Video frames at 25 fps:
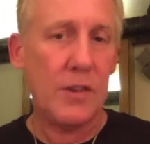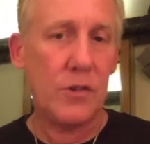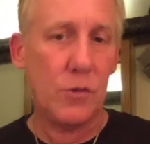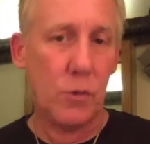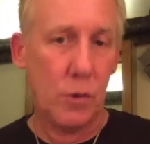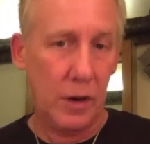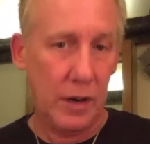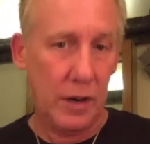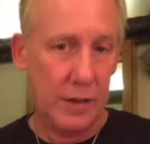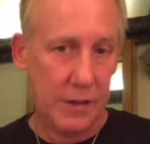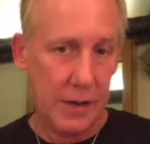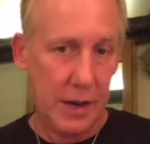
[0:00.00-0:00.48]

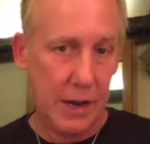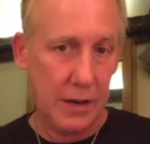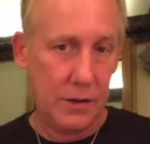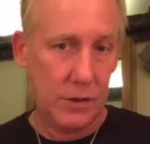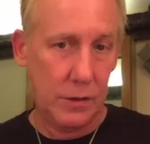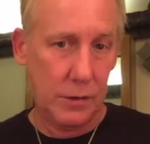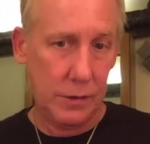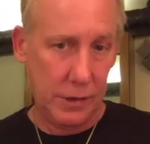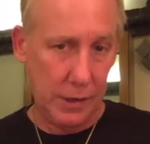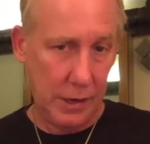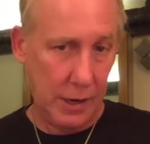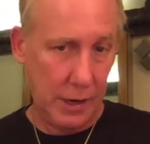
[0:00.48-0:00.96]
rights
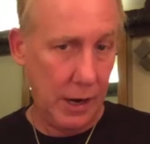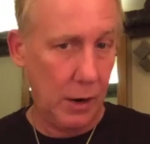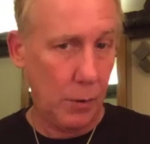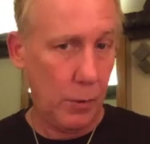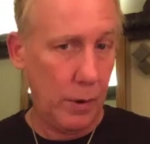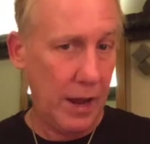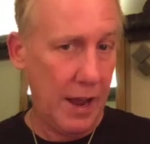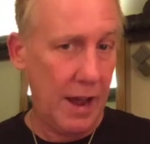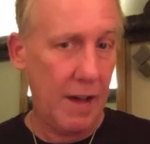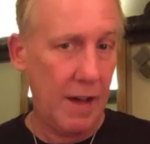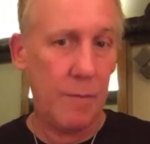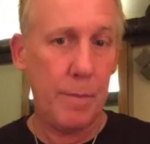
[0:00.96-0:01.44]
organizations, and
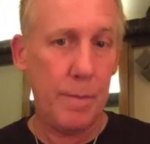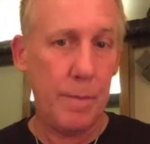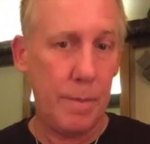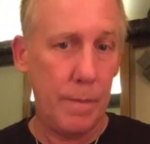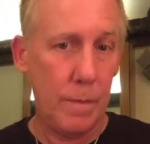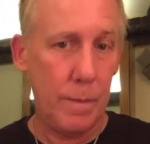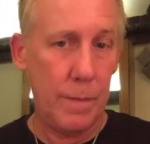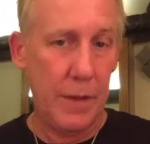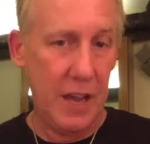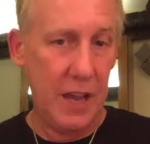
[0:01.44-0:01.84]
here we have